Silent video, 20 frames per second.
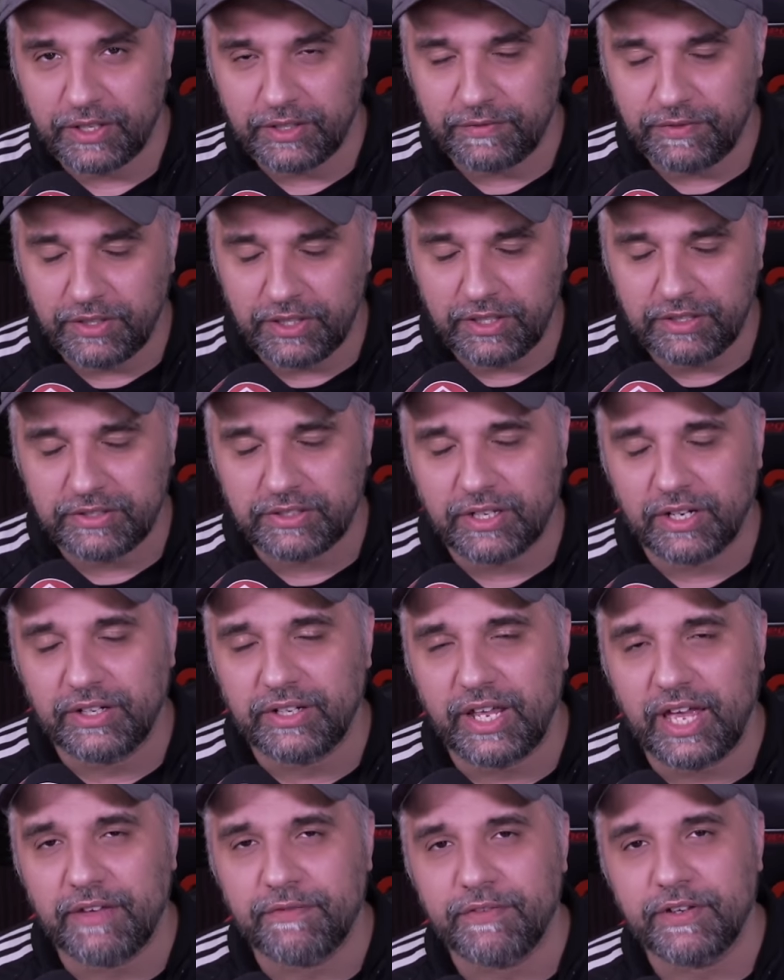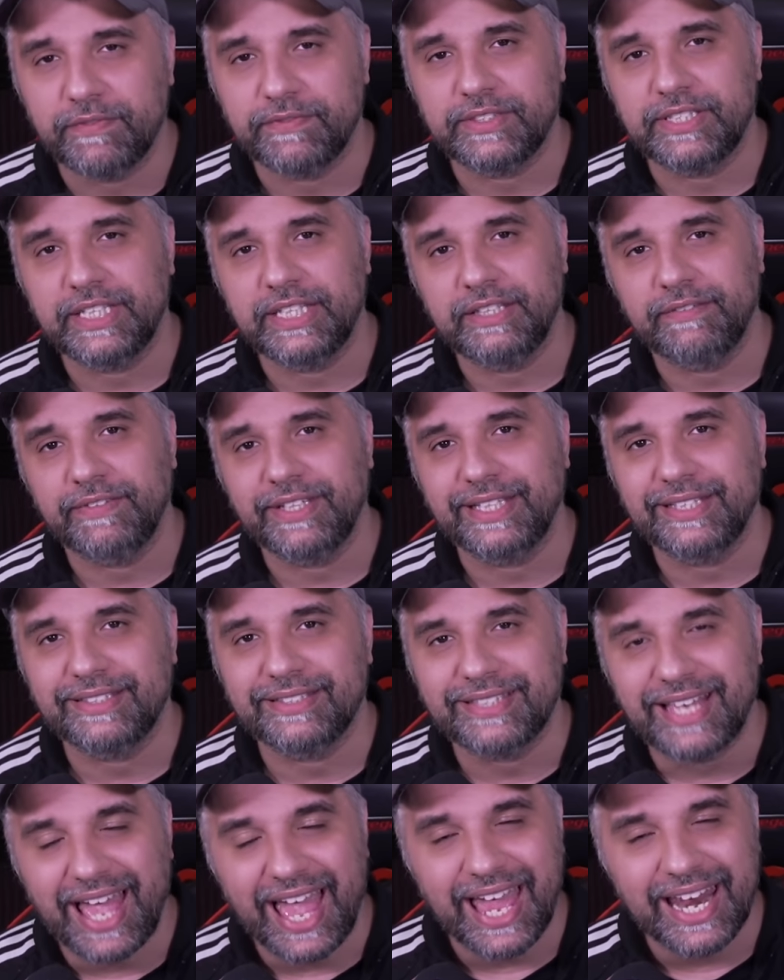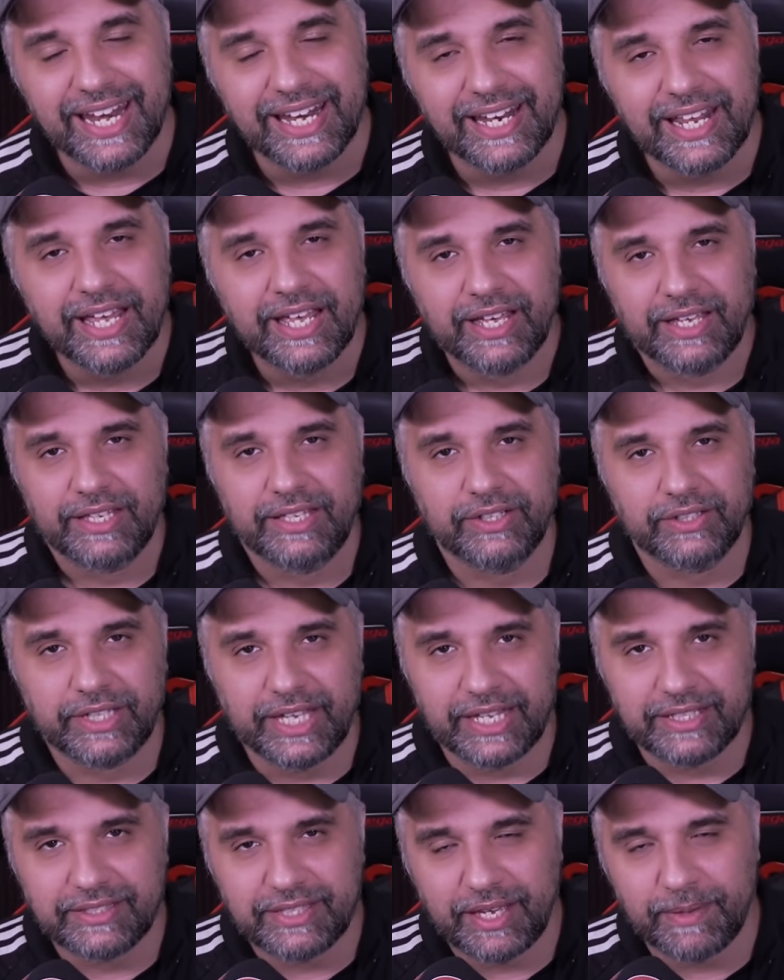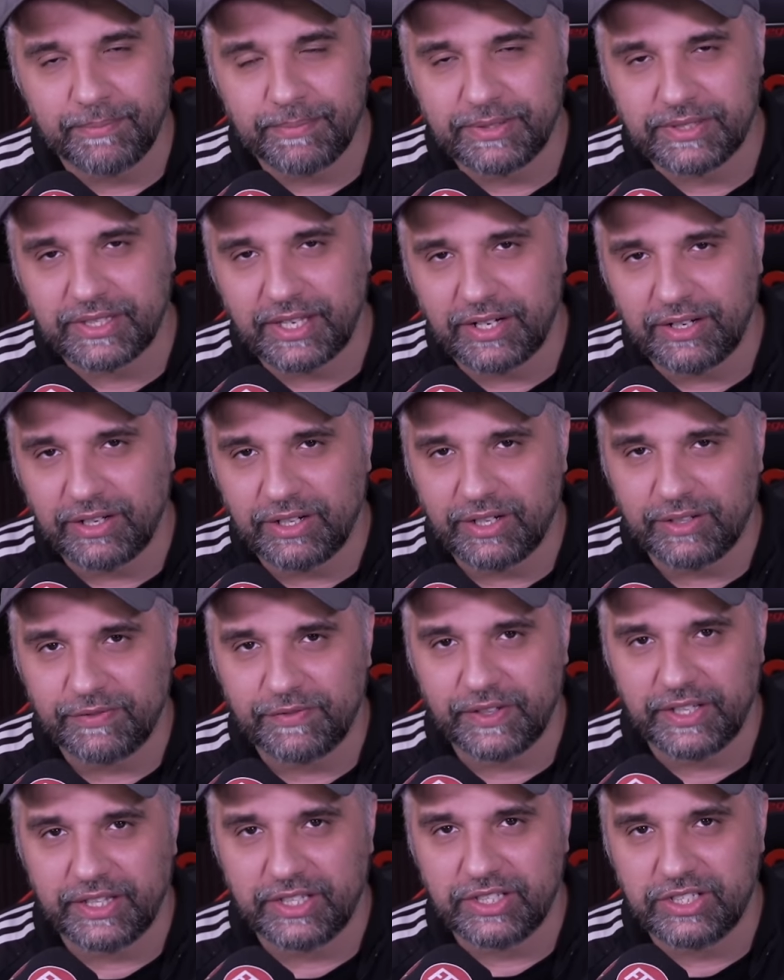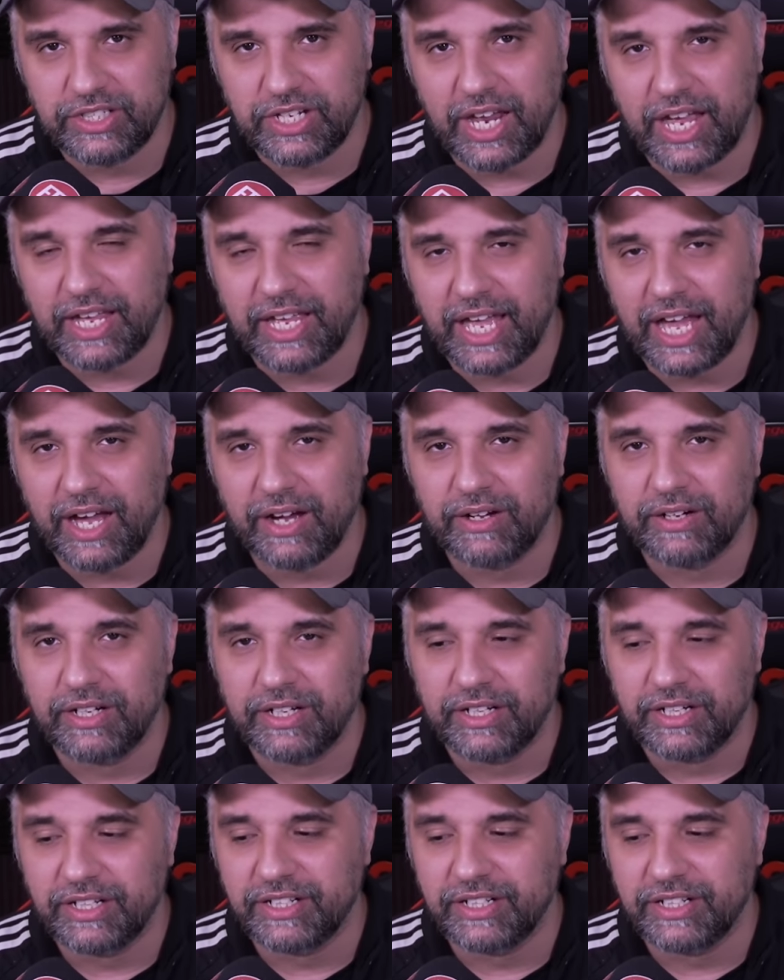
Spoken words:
And if you use code FFTV10, you'll get 10% off at the checkout.